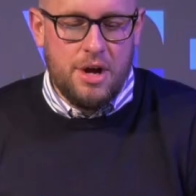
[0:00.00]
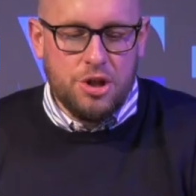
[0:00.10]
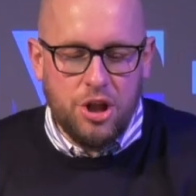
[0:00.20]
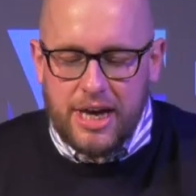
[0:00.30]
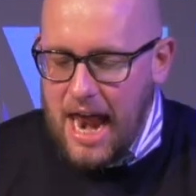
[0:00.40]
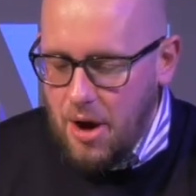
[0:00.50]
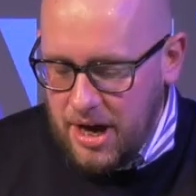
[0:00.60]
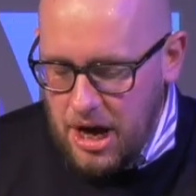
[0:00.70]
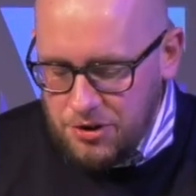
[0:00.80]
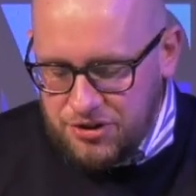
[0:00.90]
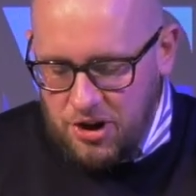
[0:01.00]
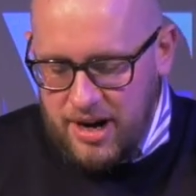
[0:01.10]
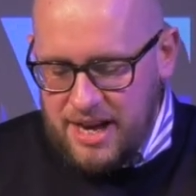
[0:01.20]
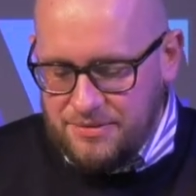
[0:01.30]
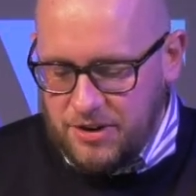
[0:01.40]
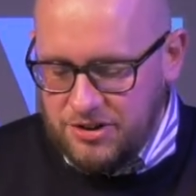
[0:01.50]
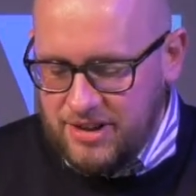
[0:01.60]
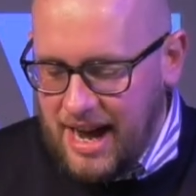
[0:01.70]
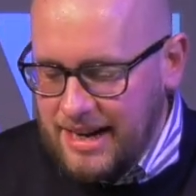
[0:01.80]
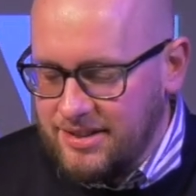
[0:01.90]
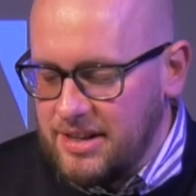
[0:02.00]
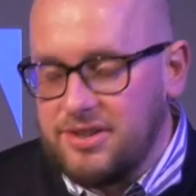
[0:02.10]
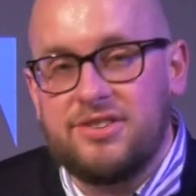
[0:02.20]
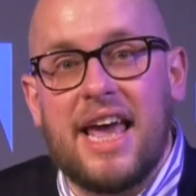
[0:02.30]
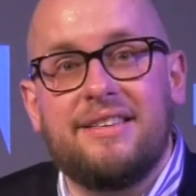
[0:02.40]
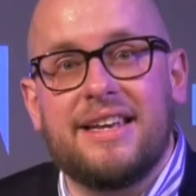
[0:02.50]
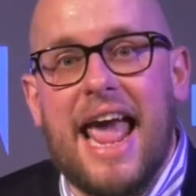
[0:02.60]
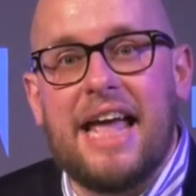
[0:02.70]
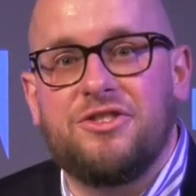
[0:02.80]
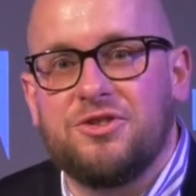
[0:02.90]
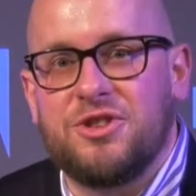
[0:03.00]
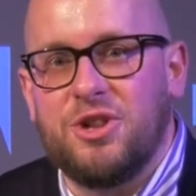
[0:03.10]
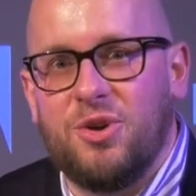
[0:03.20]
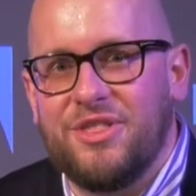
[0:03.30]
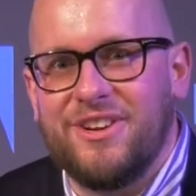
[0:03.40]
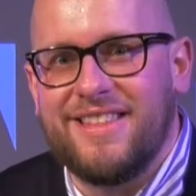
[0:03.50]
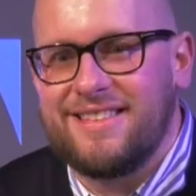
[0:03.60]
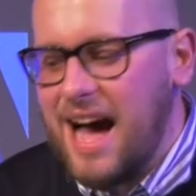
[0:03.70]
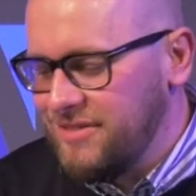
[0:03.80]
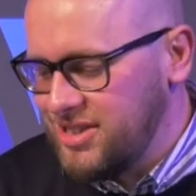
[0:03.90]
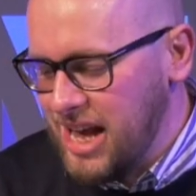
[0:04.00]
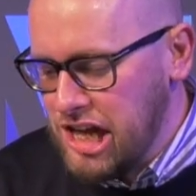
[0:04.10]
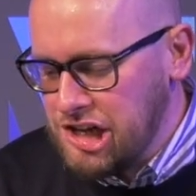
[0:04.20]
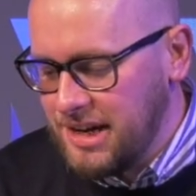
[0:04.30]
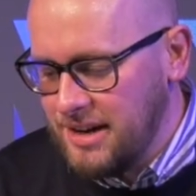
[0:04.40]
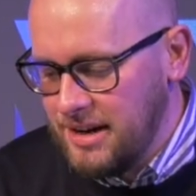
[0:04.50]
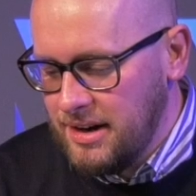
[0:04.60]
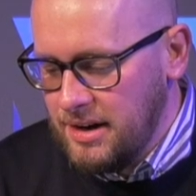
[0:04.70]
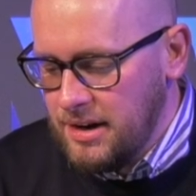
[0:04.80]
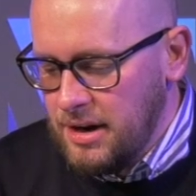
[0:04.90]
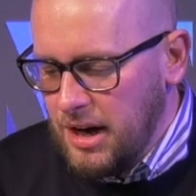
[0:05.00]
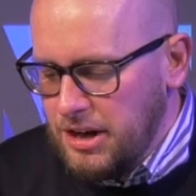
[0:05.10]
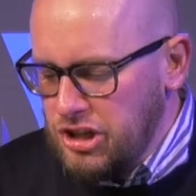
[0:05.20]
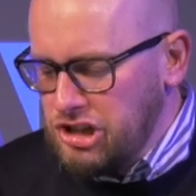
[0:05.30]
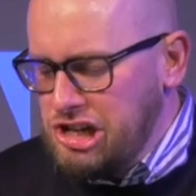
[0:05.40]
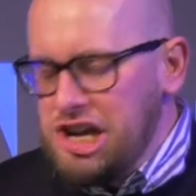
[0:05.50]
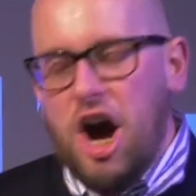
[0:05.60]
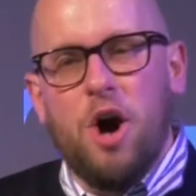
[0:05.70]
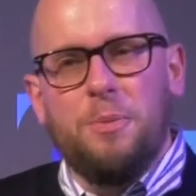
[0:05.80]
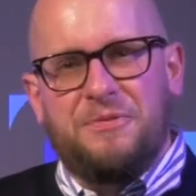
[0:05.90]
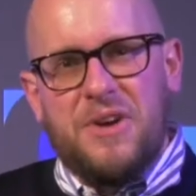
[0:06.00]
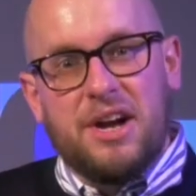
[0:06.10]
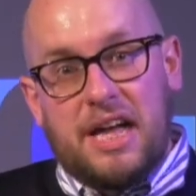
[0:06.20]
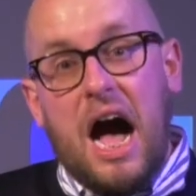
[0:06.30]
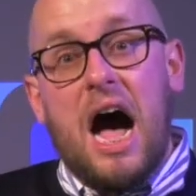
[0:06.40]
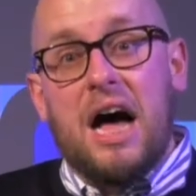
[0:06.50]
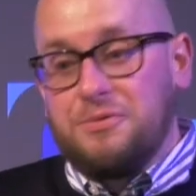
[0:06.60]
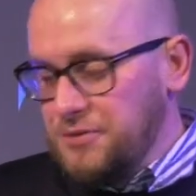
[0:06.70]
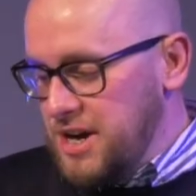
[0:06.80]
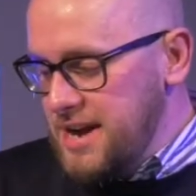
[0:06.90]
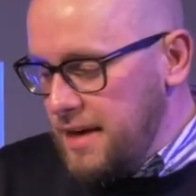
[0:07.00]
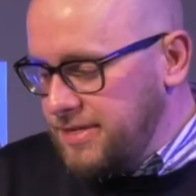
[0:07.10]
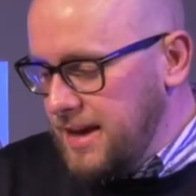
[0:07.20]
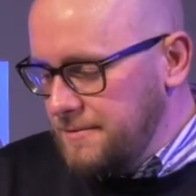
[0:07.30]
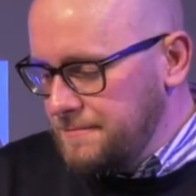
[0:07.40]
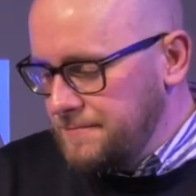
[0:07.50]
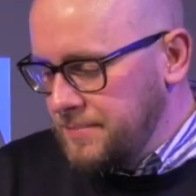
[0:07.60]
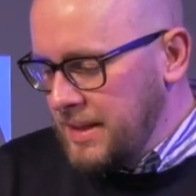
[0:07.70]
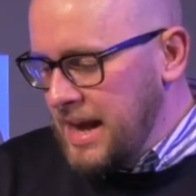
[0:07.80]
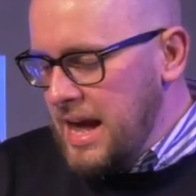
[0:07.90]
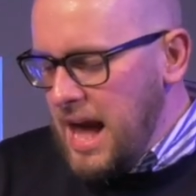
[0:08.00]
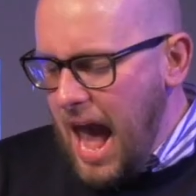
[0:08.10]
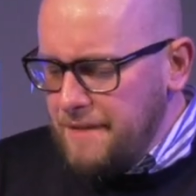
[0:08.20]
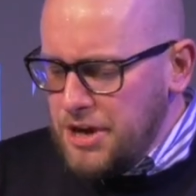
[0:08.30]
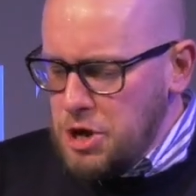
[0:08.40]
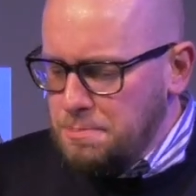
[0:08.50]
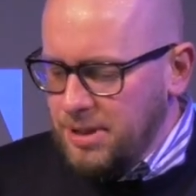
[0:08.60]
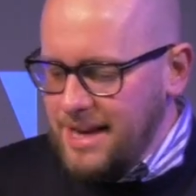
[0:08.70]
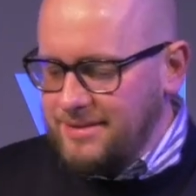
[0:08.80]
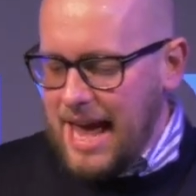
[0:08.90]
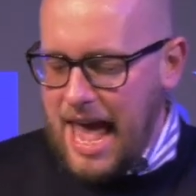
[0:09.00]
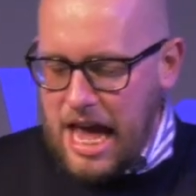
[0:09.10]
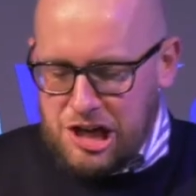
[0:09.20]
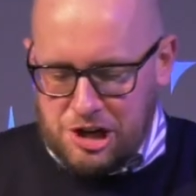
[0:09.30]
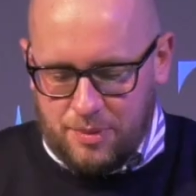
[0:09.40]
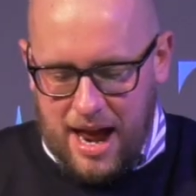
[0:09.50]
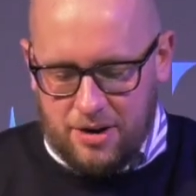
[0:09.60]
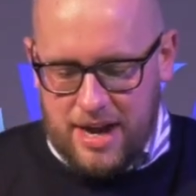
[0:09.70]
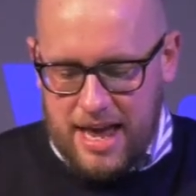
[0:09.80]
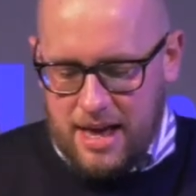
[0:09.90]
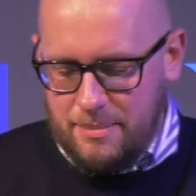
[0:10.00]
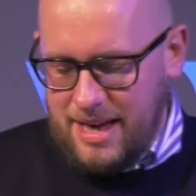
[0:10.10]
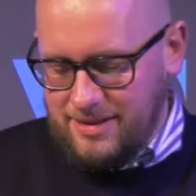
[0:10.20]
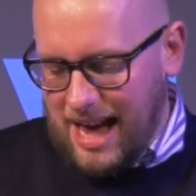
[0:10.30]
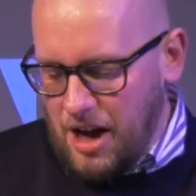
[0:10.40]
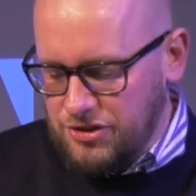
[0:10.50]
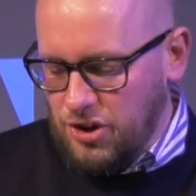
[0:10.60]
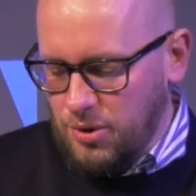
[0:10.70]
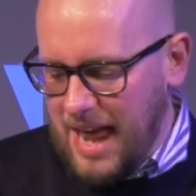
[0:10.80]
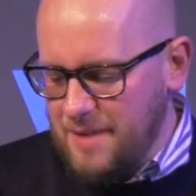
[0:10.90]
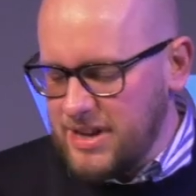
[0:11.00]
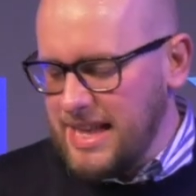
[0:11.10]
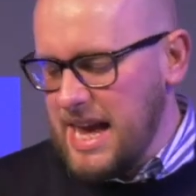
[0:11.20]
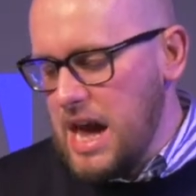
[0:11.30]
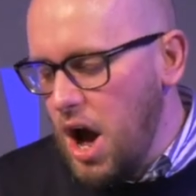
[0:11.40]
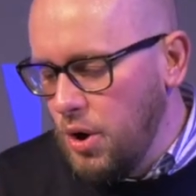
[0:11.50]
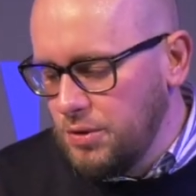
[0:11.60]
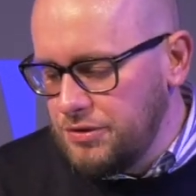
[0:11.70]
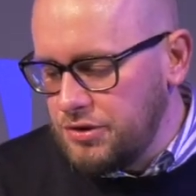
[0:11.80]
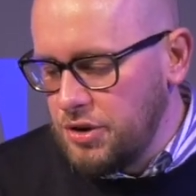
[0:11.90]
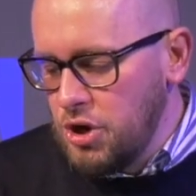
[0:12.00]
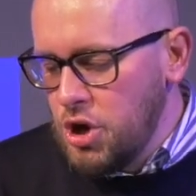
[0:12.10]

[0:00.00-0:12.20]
Look at how it goes starting in verse 9. It says, Satan answered the Lord. They're in this conversation. Does Job fear God for nothing? Haven't you placed a hedge around him, his household, everything he owns?